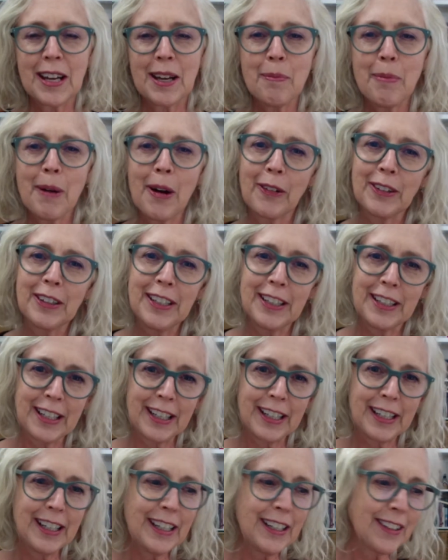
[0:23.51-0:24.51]
about
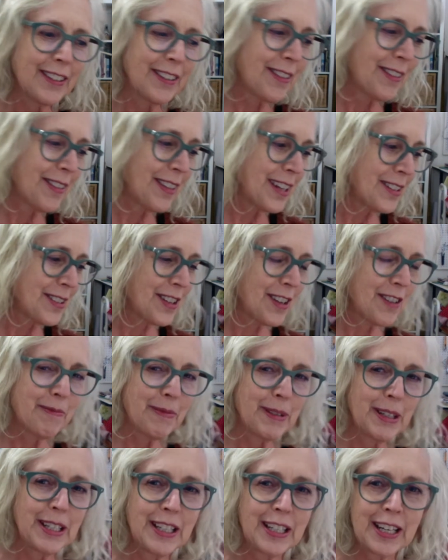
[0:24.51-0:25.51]
knitting and the things I've
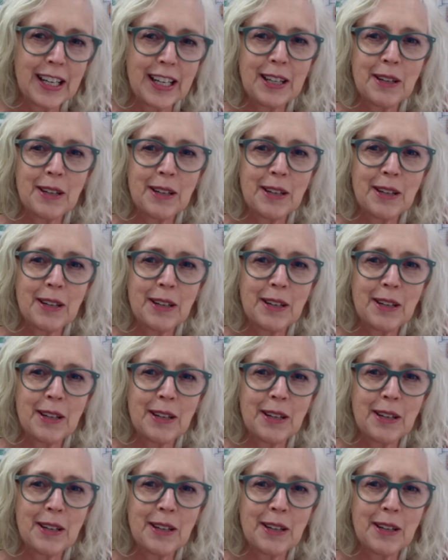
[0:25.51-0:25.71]
been knitting